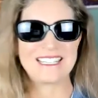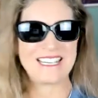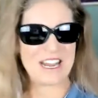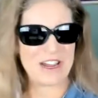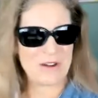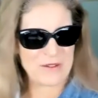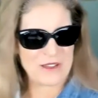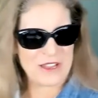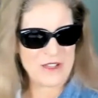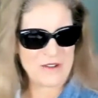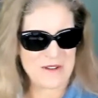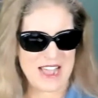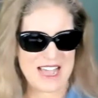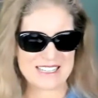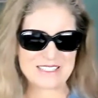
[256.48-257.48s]
Here we
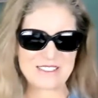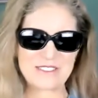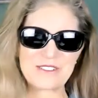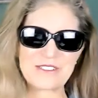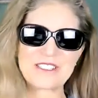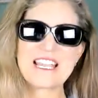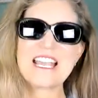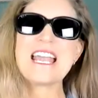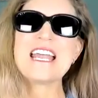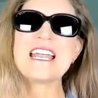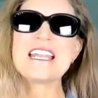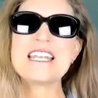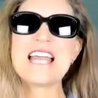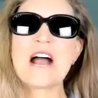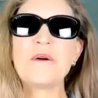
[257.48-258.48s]
go, Rascals.
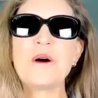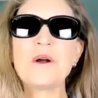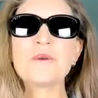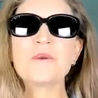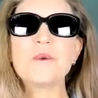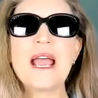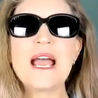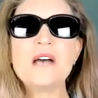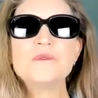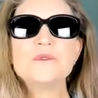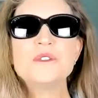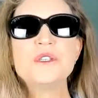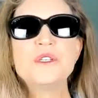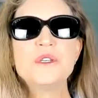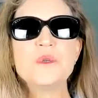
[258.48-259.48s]
Now on
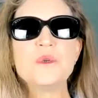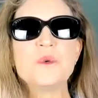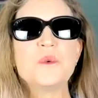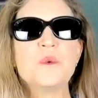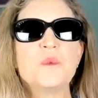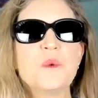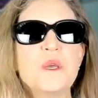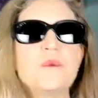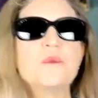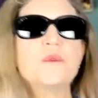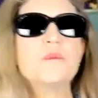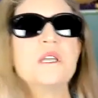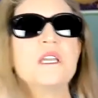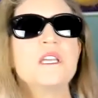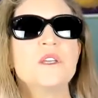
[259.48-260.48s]
round 2, we
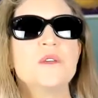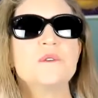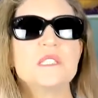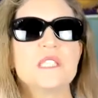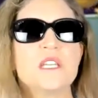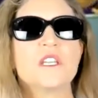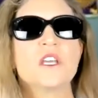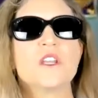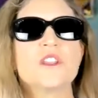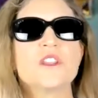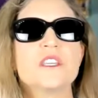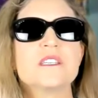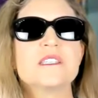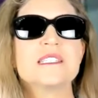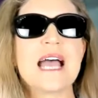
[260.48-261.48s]
will be using
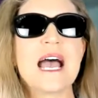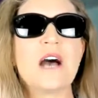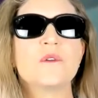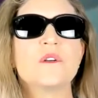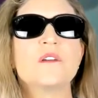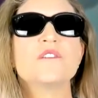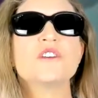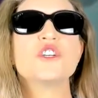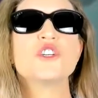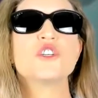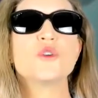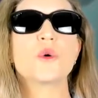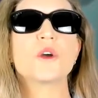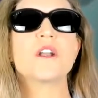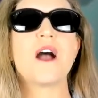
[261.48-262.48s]
the sound of a
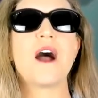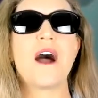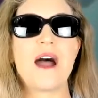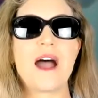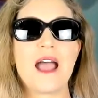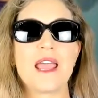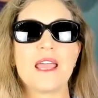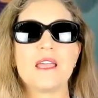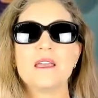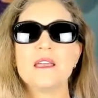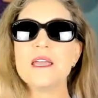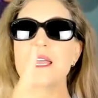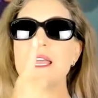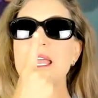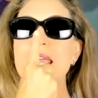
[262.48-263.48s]
short I.
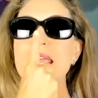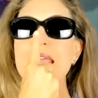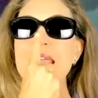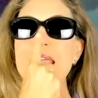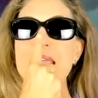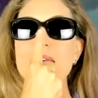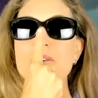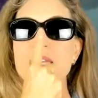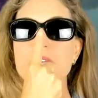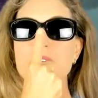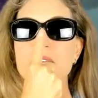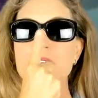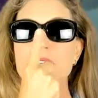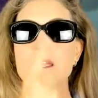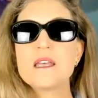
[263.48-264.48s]
I.
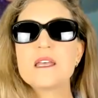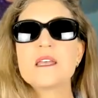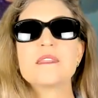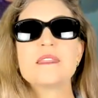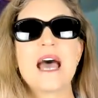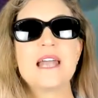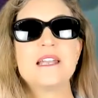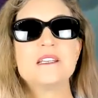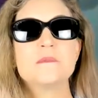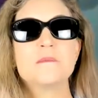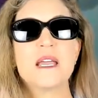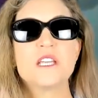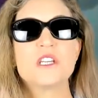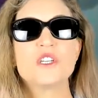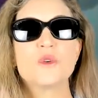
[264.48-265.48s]
That is
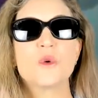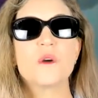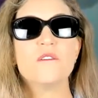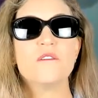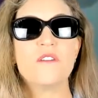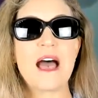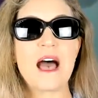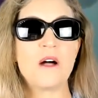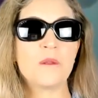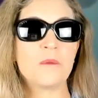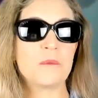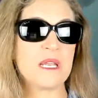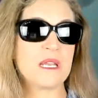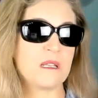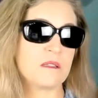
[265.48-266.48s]
my short
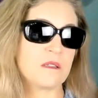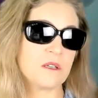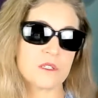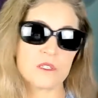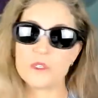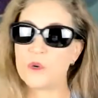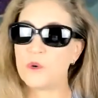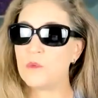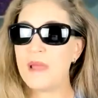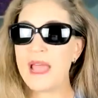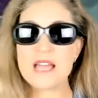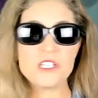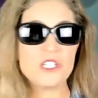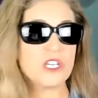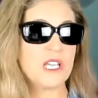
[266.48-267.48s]
vowel, meaning there's no
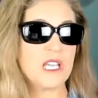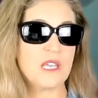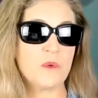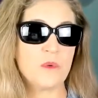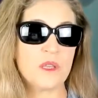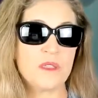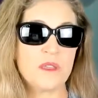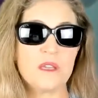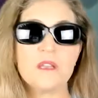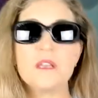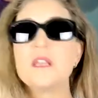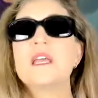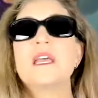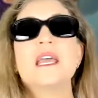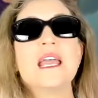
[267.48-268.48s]
magic E with it,
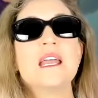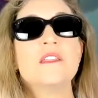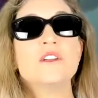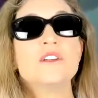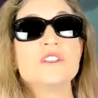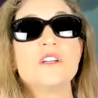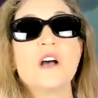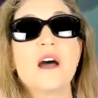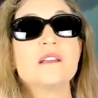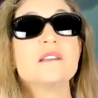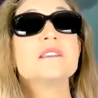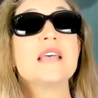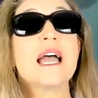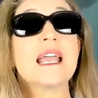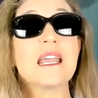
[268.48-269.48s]
and there's not a
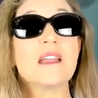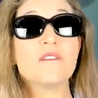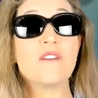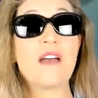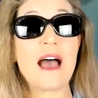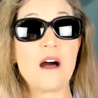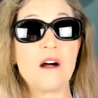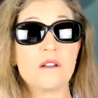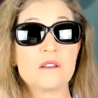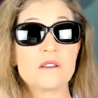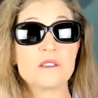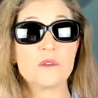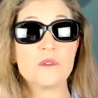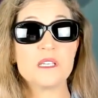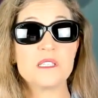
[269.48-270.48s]
second vowel.
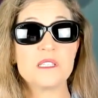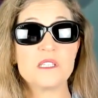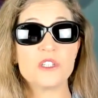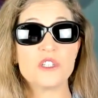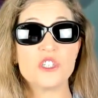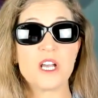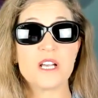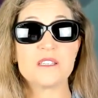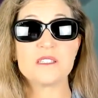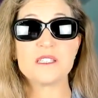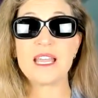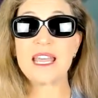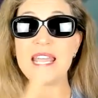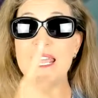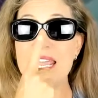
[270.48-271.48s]
So this is just
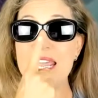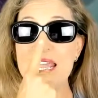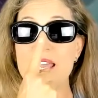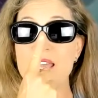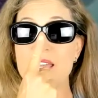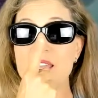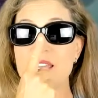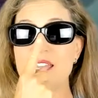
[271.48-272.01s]
a I.